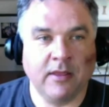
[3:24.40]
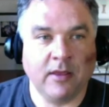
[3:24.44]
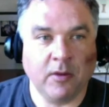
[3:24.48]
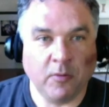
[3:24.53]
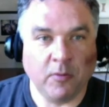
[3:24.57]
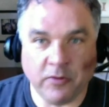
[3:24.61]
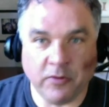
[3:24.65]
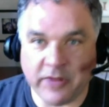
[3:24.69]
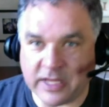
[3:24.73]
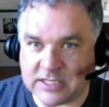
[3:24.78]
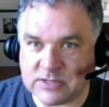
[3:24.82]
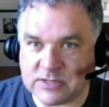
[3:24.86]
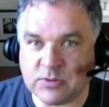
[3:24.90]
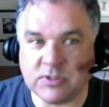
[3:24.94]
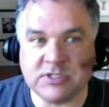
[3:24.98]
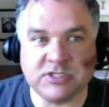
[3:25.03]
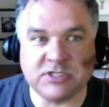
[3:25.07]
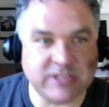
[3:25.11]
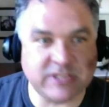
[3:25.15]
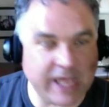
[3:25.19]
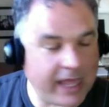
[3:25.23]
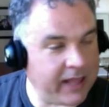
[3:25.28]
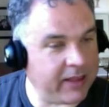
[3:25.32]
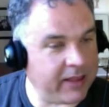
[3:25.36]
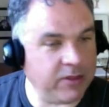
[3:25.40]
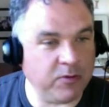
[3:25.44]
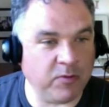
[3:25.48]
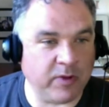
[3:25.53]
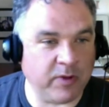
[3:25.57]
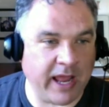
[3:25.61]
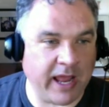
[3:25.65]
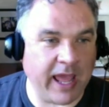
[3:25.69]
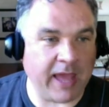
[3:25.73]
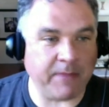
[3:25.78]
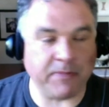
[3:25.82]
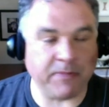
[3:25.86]
Well, that's exactly
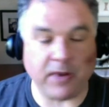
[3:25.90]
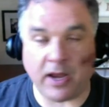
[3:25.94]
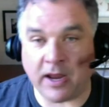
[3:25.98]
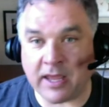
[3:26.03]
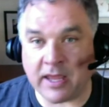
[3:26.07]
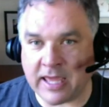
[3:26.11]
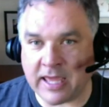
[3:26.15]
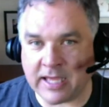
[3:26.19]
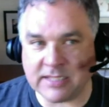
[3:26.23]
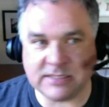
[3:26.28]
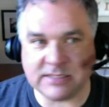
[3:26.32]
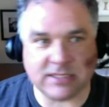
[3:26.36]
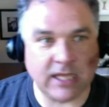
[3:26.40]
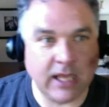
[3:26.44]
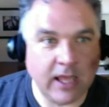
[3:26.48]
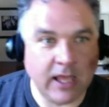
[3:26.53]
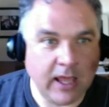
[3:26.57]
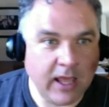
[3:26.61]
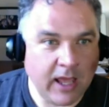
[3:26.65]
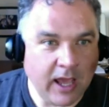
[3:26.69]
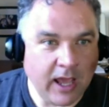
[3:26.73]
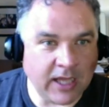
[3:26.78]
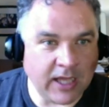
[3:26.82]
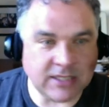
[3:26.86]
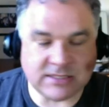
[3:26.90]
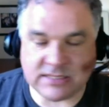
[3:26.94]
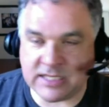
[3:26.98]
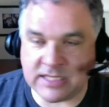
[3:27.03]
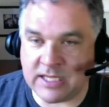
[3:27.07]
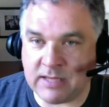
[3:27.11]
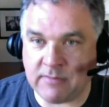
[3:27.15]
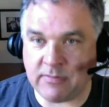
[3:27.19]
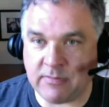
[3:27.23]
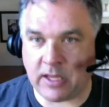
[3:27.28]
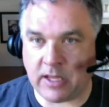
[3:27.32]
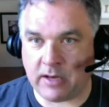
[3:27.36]
what happened against a
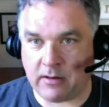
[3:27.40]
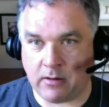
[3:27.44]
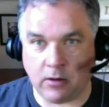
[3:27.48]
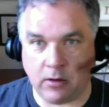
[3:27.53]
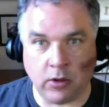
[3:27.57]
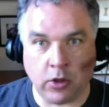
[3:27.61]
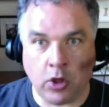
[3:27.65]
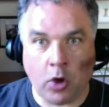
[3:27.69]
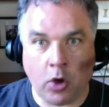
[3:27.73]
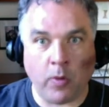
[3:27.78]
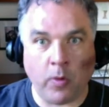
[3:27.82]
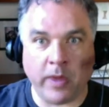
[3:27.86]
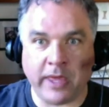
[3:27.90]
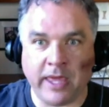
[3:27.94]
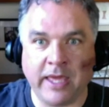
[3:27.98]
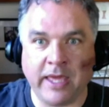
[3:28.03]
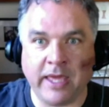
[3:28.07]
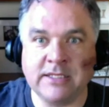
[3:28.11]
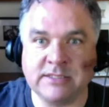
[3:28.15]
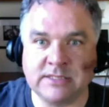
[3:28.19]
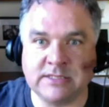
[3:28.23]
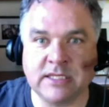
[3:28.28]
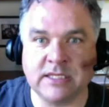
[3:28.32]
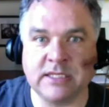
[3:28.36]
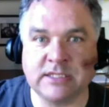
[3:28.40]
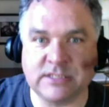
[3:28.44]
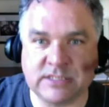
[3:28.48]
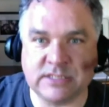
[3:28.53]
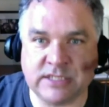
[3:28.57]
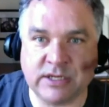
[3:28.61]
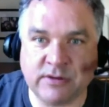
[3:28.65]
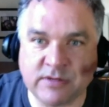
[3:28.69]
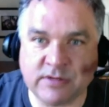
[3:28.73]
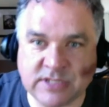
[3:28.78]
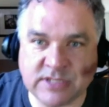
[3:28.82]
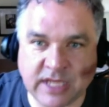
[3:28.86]
team that going into this
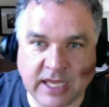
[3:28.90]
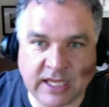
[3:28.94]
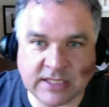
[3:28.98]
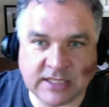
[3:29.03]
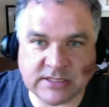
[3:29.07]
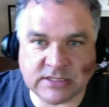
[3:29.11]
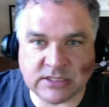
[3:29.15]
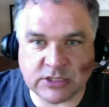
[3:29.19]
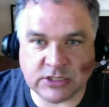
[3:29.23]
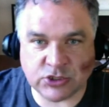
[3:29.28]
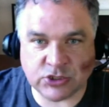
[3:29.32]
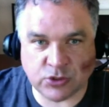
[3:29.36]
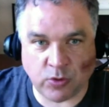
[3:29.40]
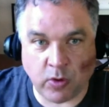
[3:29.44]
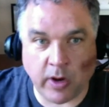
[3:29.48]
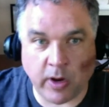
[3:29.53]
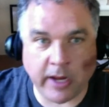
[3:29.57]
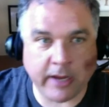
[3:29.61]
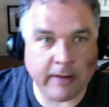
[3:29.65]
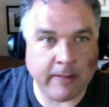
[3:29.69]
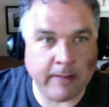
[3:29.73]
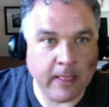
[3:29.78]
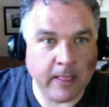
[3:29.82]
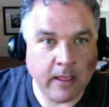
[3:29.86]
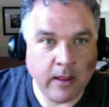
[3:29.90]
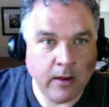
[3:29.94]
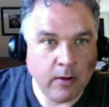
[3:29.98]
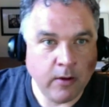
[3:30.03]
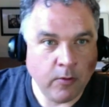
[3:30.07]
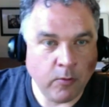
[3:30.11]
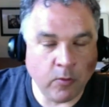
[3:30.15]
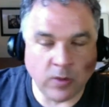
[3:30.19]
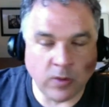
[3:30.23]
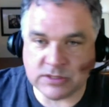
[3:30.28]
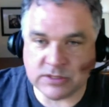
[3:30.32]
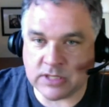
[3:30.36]
series against Detroit
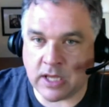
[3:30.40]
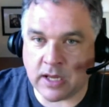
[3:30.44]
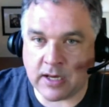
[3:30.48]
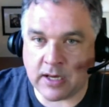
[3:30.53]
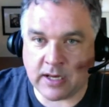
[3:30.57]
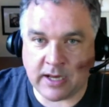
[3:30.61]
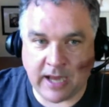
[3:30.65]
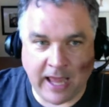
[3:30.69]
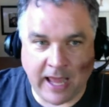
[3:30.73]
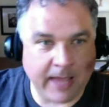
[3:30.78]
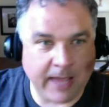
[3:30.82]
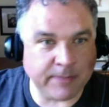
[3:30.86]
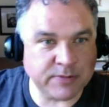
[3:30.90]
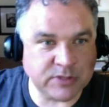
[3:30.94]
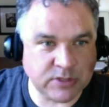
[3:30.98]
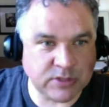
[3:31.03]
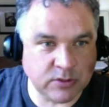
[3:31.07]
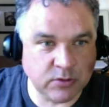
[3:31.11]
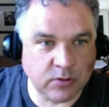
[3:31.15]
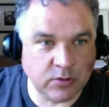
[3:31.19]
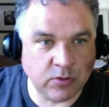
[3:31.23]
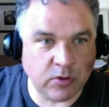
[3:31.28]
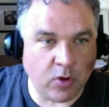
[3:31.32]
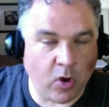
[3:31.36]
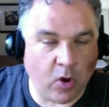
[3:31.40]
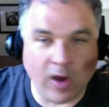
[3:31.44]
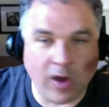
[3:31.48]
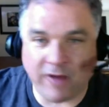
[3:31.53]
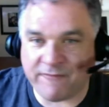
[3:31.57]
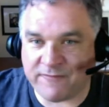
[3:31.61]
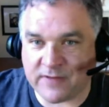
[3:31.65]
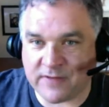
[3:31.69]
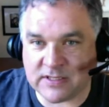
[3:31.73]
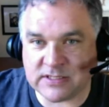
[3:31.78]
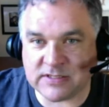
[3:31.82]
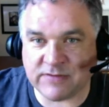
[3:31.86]
was on an absolute
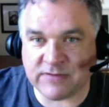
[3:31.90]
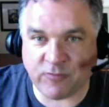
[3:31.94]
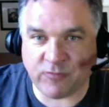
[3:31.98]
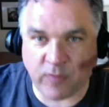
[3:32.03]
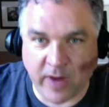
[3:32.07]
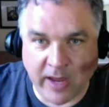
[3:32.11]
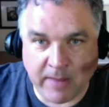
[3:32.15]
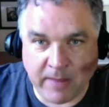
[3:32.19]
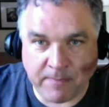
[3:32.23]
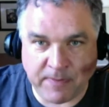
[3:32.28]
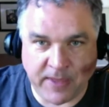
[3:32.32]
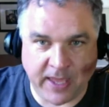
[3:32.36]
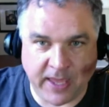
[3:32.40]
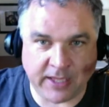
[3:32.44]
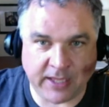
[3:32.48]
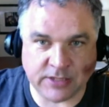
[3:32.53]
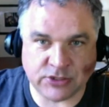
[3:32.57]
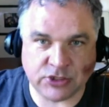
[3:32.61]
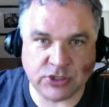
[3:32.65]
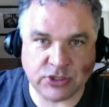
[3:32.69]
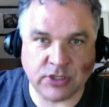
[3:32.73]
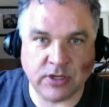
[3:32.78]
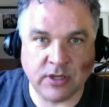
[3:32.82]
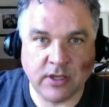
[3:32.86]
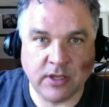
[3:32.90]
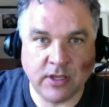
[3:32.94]
offensive rampage.